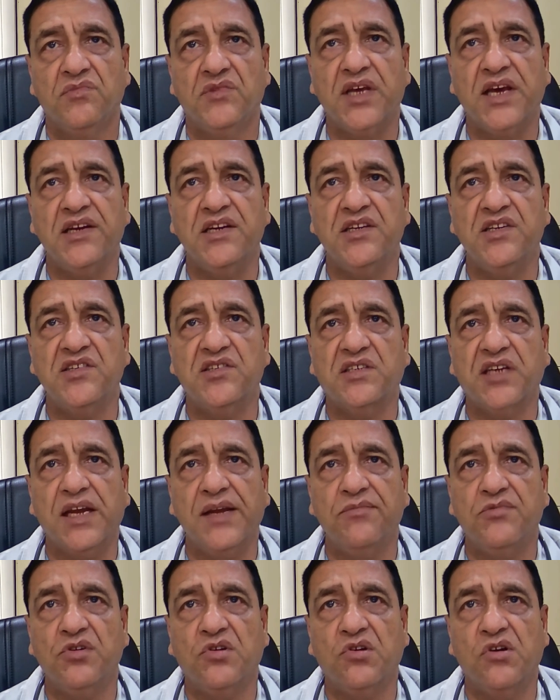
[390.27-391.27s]
Then it is
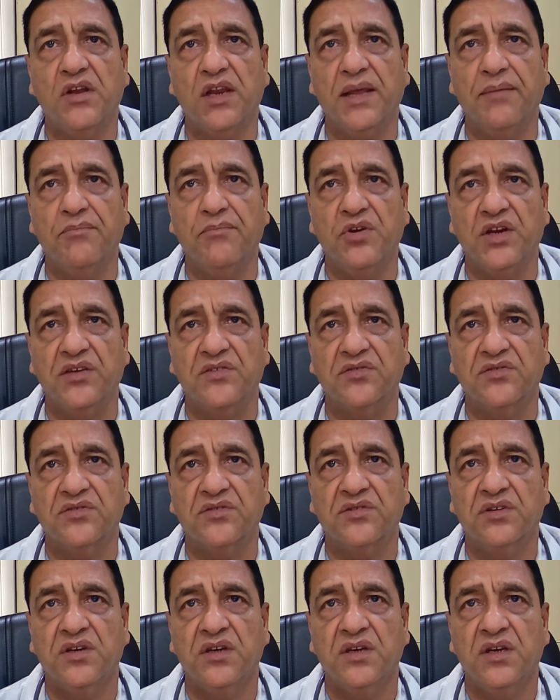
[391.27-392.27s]
time to call
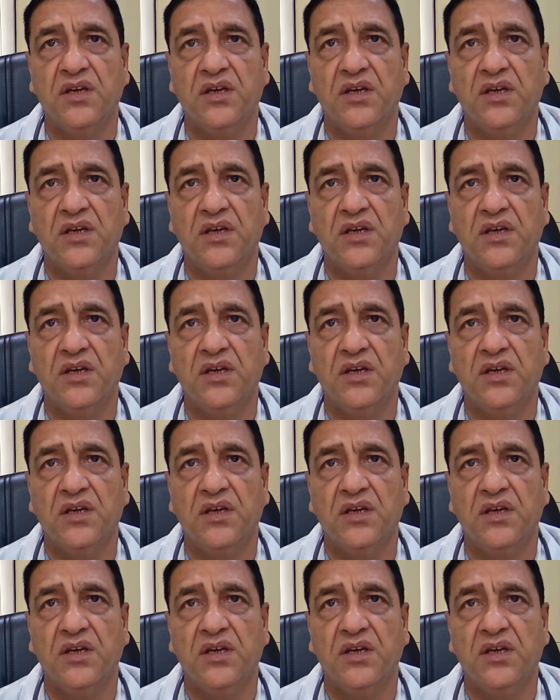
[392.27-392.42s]
ambulance.